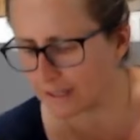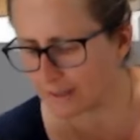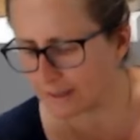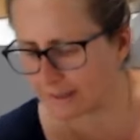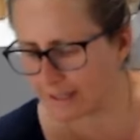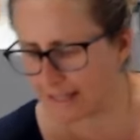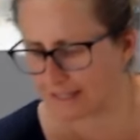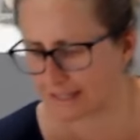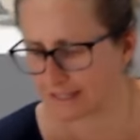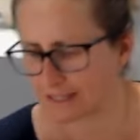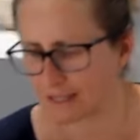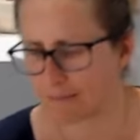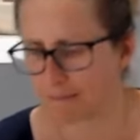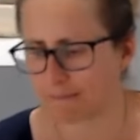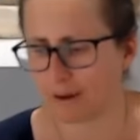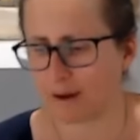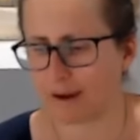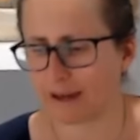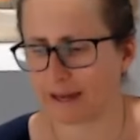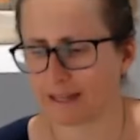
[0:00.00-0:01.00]
that's
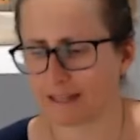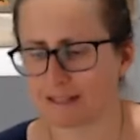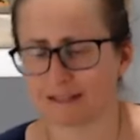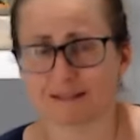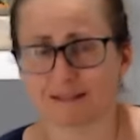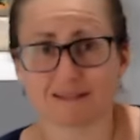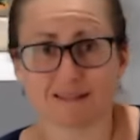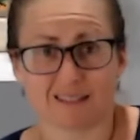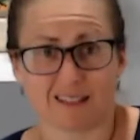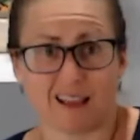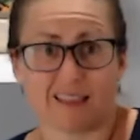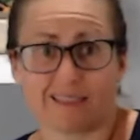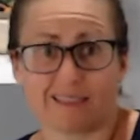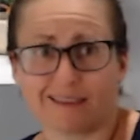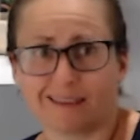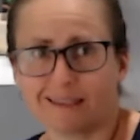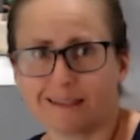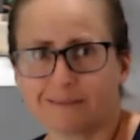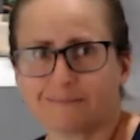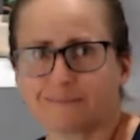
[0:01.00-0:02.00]
combined
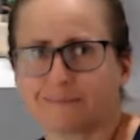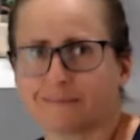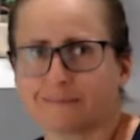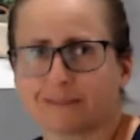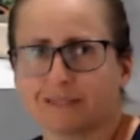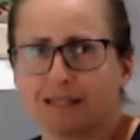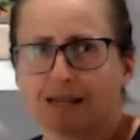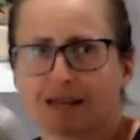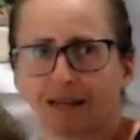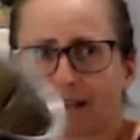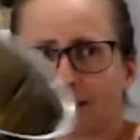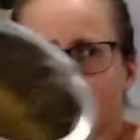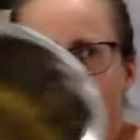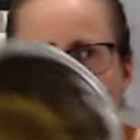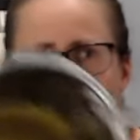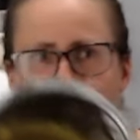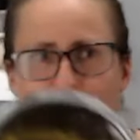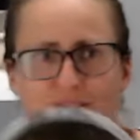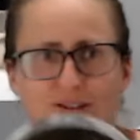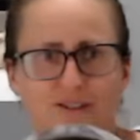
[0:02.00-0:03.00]
slightly.
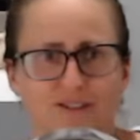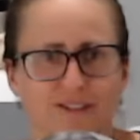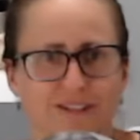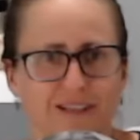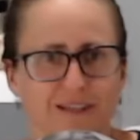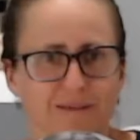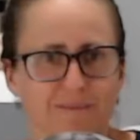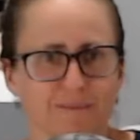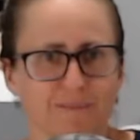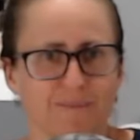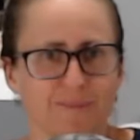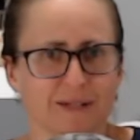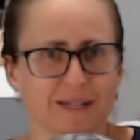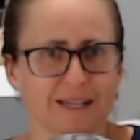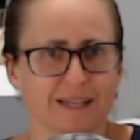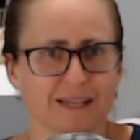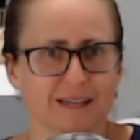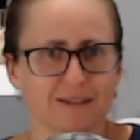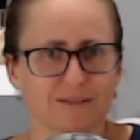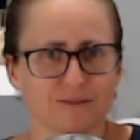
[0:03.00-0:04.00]
Not hugely, but
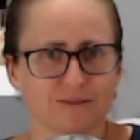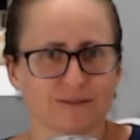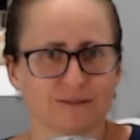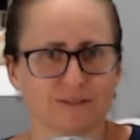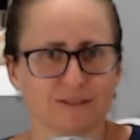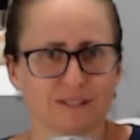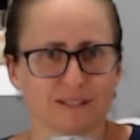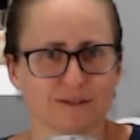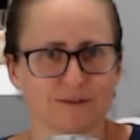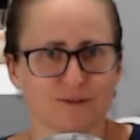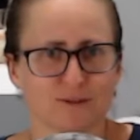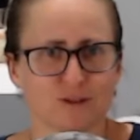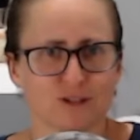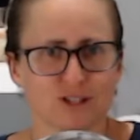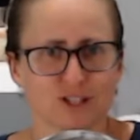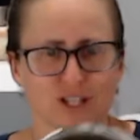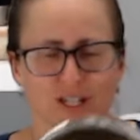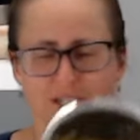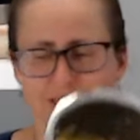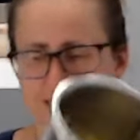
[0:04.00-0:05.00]
enough. It's a few
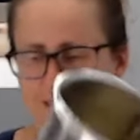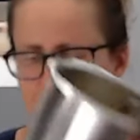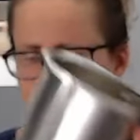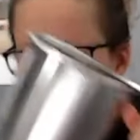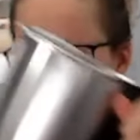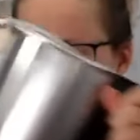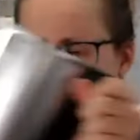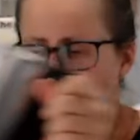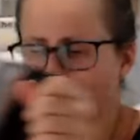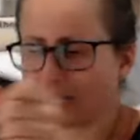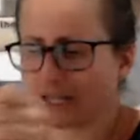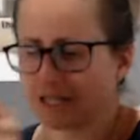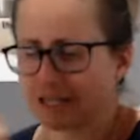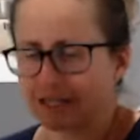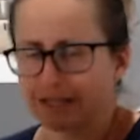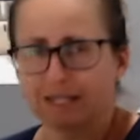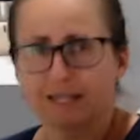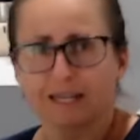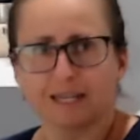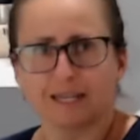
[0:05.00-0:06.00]
chunks up the side.
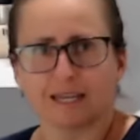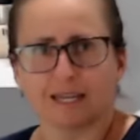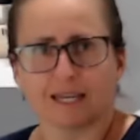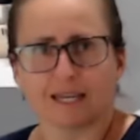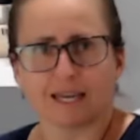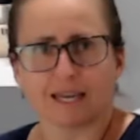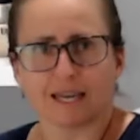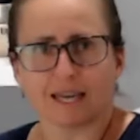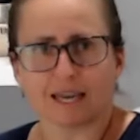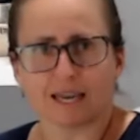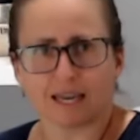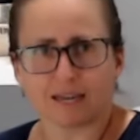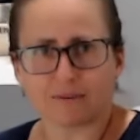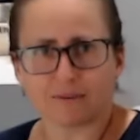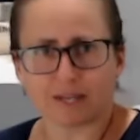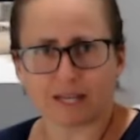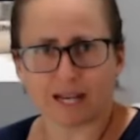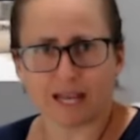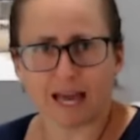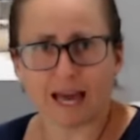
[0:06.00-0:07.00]
And
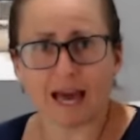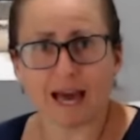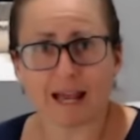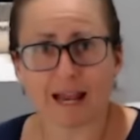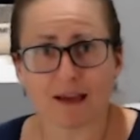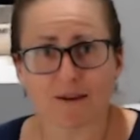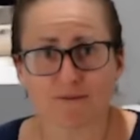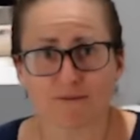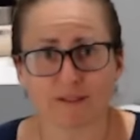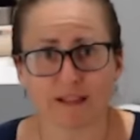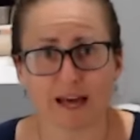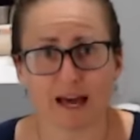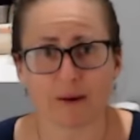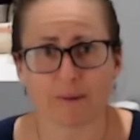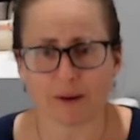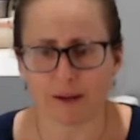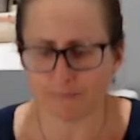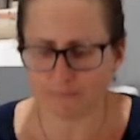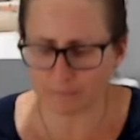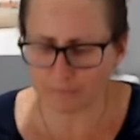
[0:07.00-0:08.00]
we're going to add our
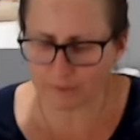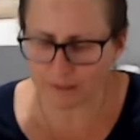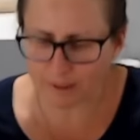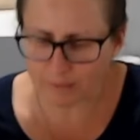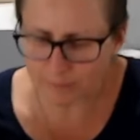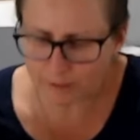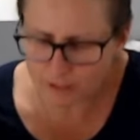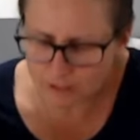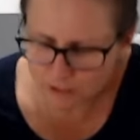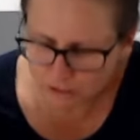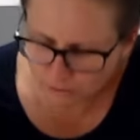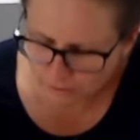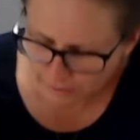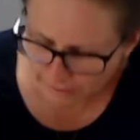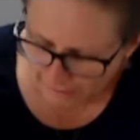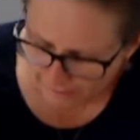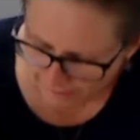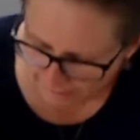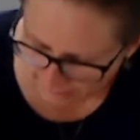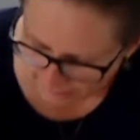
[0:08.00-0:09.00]
flour and we're going to do
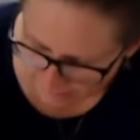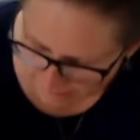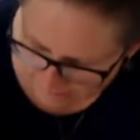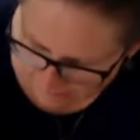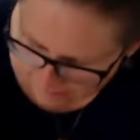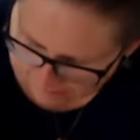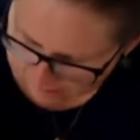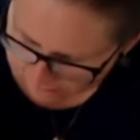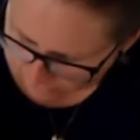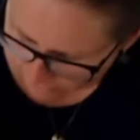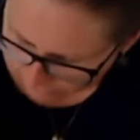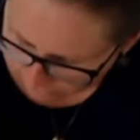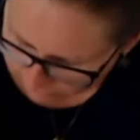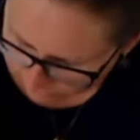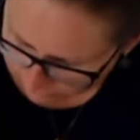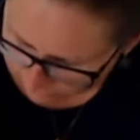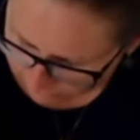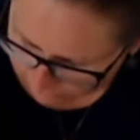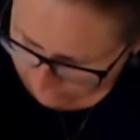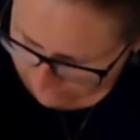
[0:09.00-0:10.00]
it again. So
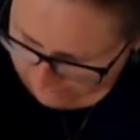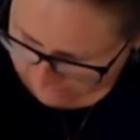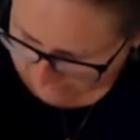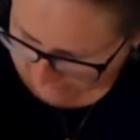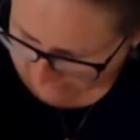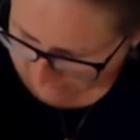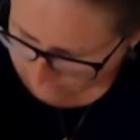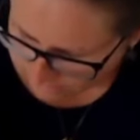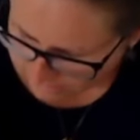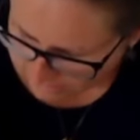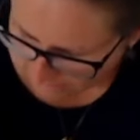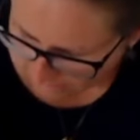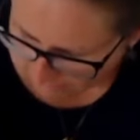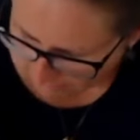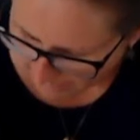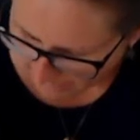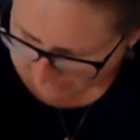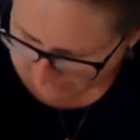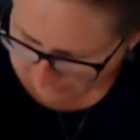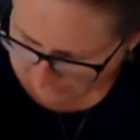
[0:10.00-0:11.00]
scales
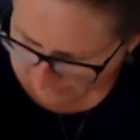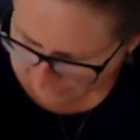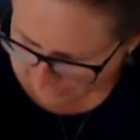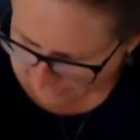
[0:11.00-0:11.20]
come up.